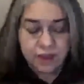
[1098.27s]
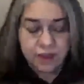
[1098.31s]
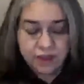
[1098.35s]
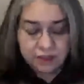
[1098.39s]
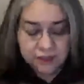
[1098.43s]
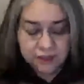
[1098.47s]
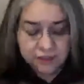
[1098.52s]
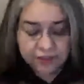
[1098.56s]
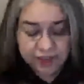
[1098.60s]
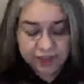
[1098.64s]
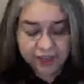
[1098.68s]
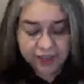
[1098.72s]

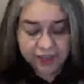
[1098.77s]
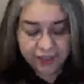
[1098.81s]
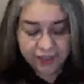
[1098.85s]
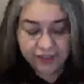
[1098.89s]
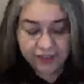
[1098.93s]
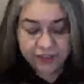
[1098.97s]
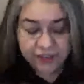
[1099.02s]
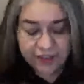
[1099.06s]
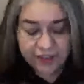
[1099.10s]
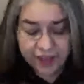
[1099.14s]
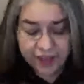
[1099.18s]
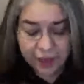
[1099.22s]
Late in
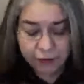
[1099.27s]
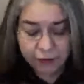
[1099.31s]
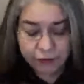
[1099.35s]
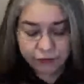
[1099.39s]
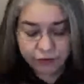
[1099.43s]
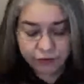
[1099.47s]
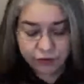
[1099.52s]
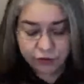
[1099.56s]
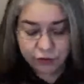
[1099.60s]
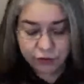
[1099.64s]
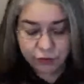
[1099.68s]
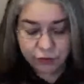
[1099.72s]
the
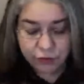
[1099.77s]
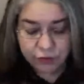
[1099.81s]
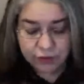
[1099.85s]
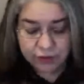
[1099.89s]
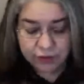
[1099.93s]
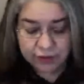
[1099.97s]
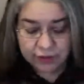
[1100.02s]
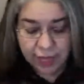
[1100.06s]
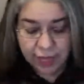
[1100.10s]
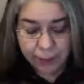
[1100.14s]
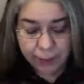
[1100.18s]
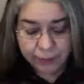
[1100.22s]
afternoon,
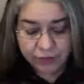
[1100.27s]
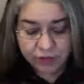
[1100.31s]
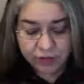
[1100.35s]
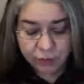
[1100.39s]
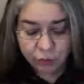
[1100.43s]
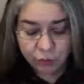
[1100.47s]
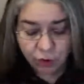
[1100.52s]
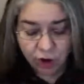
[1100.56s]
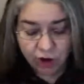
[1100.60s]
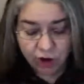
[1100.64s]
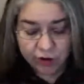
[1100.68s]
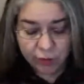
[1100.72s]
Captain
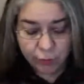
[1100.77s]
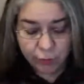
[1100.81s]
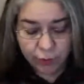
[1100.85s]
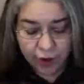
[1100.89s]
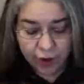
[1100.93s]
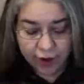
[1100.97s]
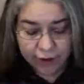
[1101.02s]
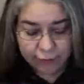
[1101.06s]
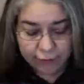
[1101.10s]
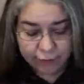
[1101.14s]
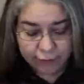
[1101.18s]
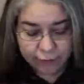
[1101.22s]
Braun
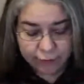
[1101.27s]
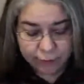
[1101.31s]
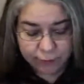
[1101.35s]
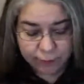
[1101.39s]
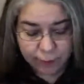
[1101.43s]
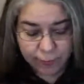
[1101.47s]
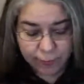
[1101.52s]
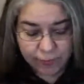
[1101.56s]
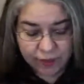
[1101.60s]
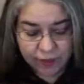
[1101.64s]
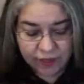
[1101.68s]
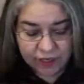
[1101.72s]
arrived.
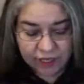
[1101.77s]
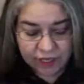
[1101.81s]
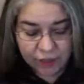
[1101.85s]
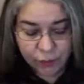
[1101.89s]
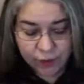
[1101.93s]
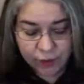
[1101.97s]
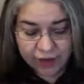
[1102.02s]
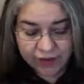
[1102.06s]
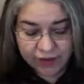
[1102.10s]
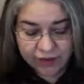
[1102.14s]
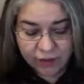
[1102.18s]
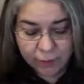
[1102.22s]
He
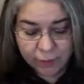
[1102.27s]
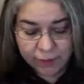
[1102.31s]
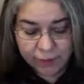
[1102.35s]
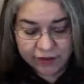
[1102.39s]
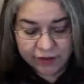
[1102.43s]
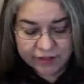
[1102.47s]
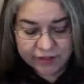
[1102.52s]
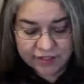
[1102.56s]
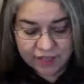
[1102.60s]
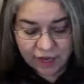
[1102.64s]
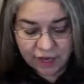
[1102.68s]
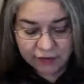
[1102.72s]
rang the bell
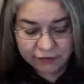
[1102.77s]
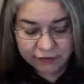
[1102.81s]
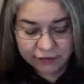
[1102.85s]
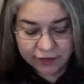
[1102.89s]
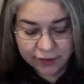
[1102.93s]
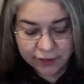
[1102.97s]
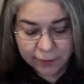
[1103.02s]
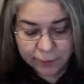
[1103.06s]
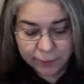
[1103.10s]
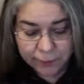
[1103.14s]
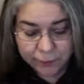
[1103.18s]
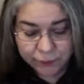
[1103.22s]

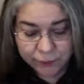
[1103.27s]
softly.